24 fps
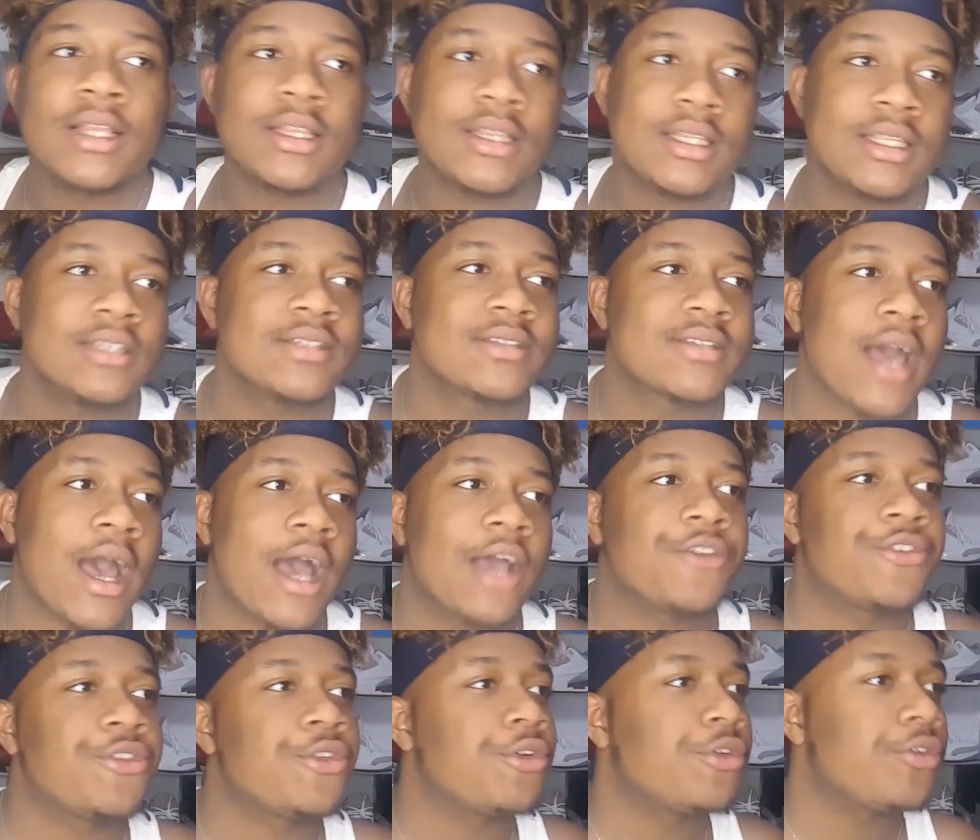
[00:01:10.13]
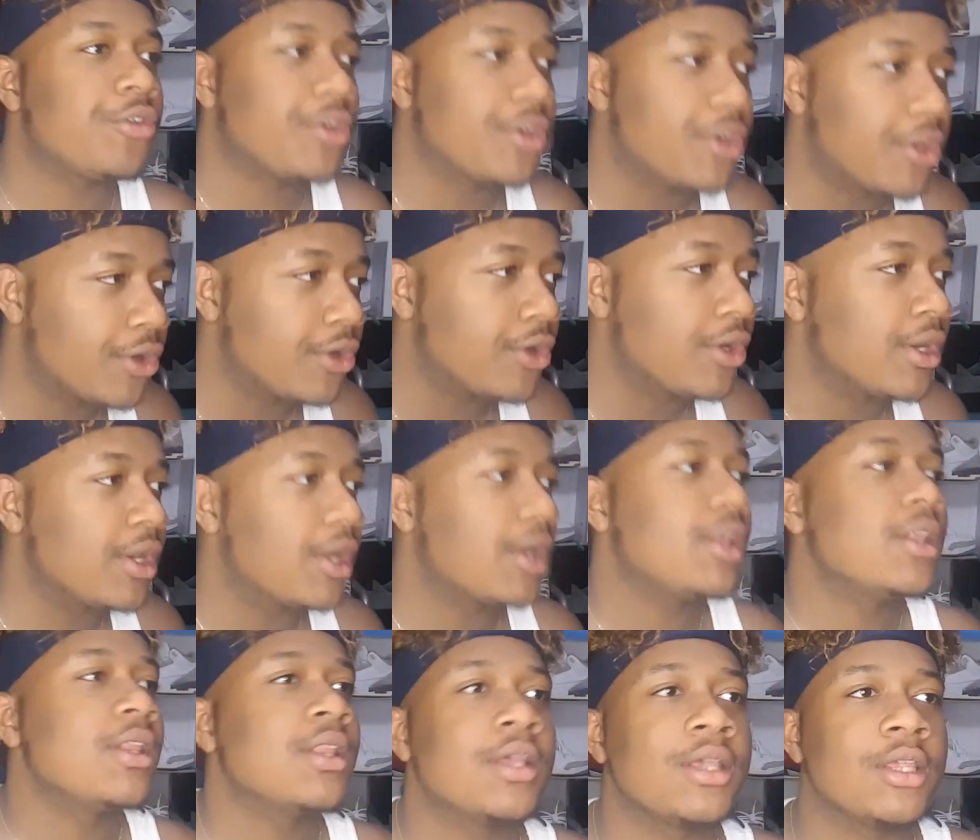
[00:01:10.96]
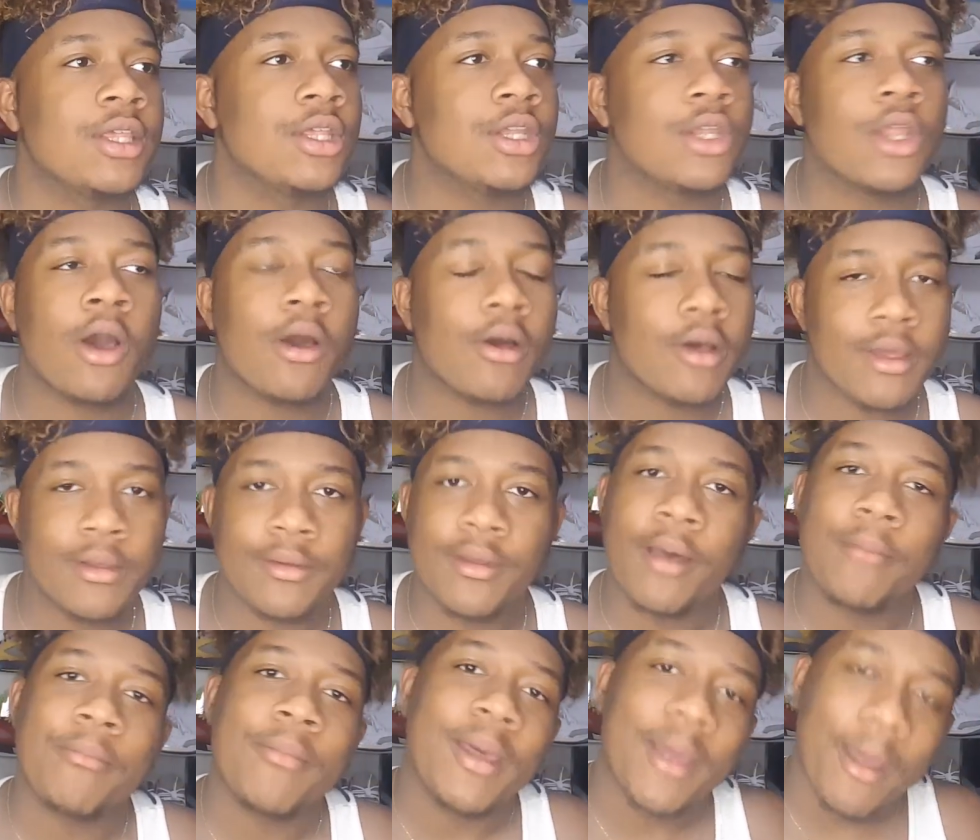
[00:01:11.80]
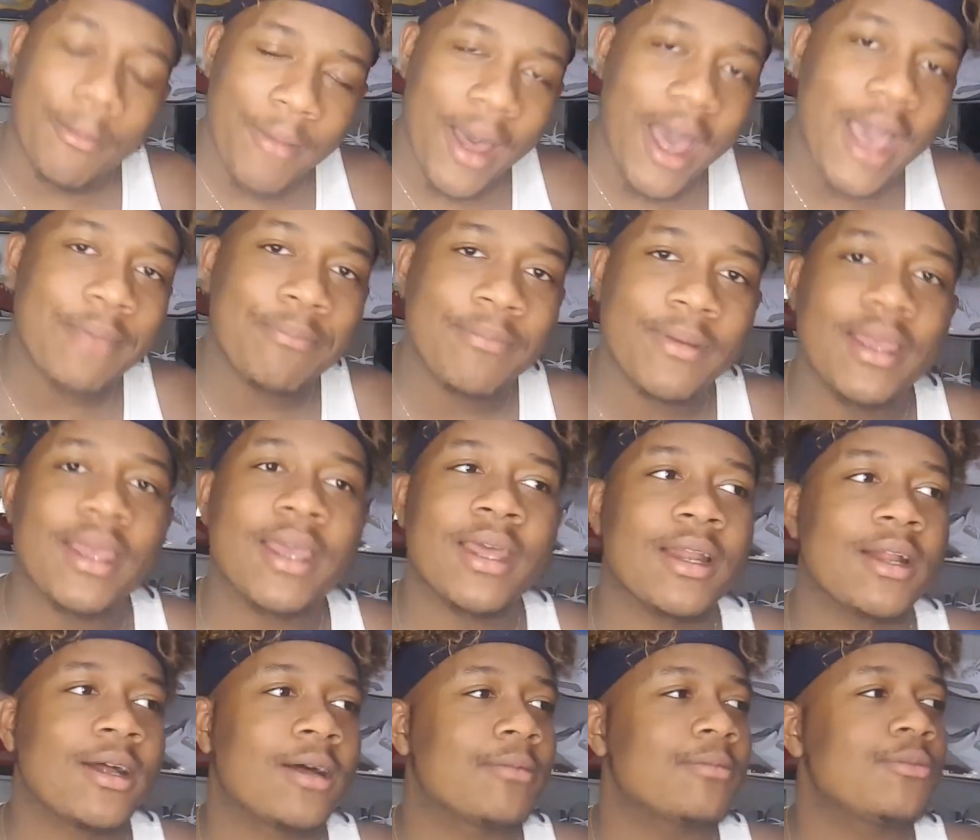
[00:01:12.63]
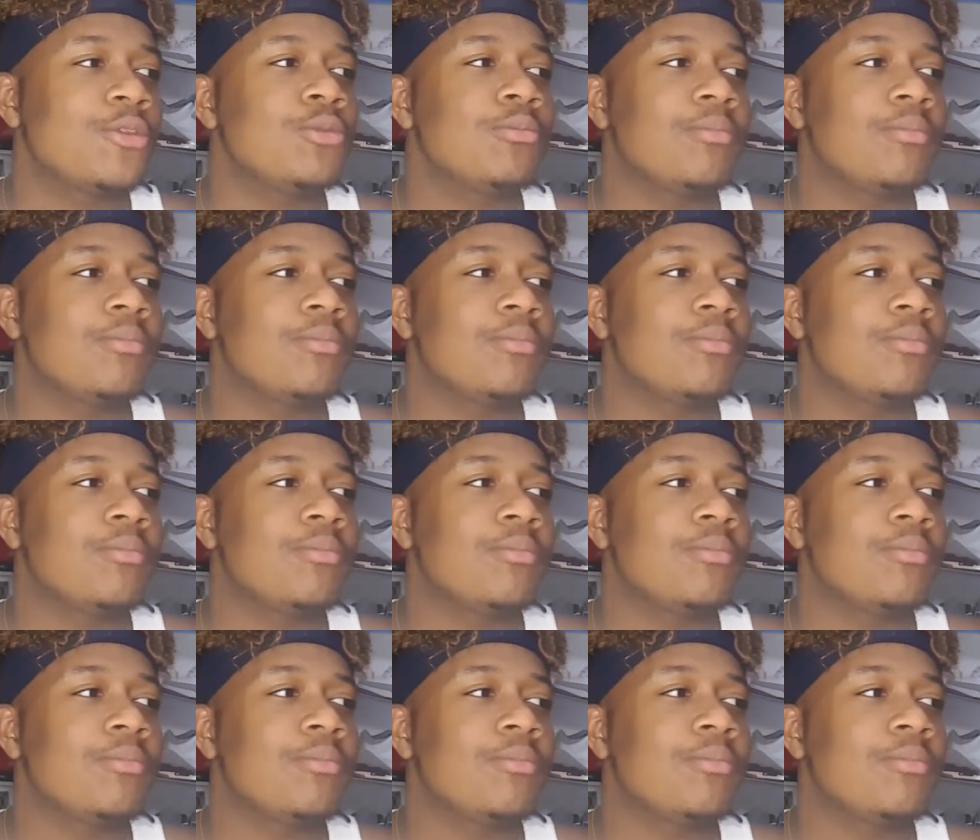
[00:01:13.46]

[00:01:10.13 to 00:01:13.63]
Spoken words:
These guys are good. You know, I'm hyping it up.